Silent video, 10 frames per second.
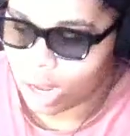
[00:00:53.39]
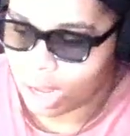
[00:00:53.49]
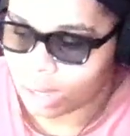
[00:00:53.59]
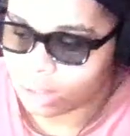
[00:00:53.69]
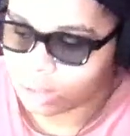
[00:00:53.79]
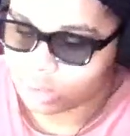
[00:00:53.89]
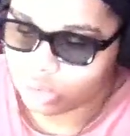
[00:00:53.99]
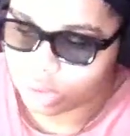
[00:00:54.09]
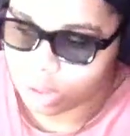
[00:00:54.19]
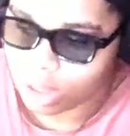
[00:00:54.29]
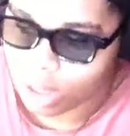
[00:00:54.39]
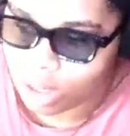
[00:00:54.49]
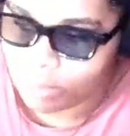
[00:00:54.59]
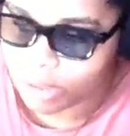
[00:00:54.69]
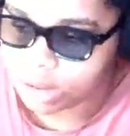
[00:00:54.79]
I looked through the
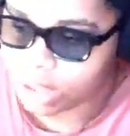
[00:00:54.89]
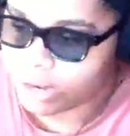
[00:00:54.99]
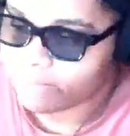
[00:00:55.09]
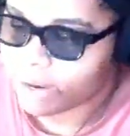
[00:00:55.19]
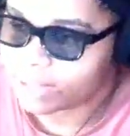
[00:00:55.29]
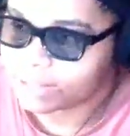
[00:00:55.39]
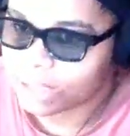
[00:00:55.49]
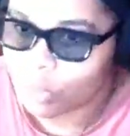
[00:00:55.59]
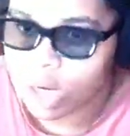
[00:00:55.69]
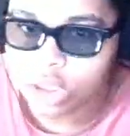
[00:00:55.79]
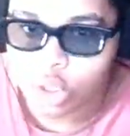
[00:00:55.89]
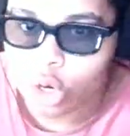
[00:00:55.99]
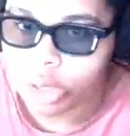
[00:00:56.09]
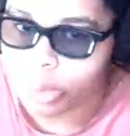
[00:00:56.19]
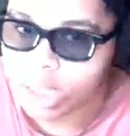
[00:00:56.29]
comments and everybody saying where's
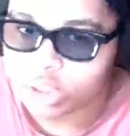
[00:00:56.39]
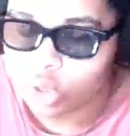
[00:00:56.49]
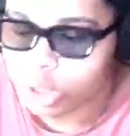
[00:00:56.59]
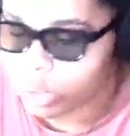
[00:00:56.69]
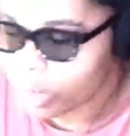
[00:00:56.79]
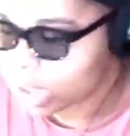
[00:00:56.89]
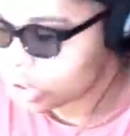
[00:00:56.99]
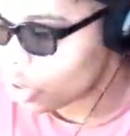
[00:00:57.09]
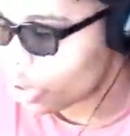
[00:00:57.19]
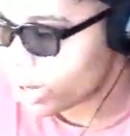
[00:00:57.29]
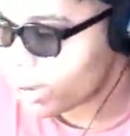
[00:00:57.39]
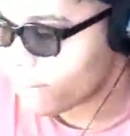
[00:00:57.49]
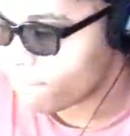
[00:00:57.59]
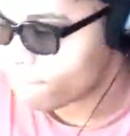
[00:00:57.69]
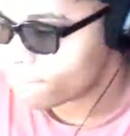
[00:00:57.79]
Corey where's Corey where's Corey
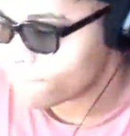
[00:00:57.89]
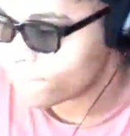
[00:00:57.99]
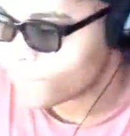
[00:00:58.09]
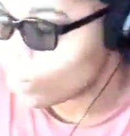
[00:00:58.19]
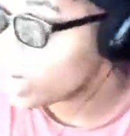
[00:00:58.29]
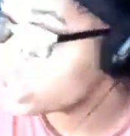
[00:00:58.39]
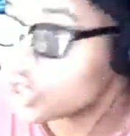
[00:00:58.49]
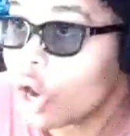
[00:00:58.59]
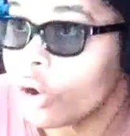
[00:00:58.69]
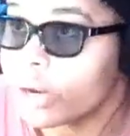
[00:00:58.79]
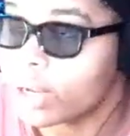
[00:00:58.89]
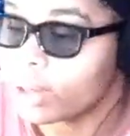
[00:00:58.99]
where's Corey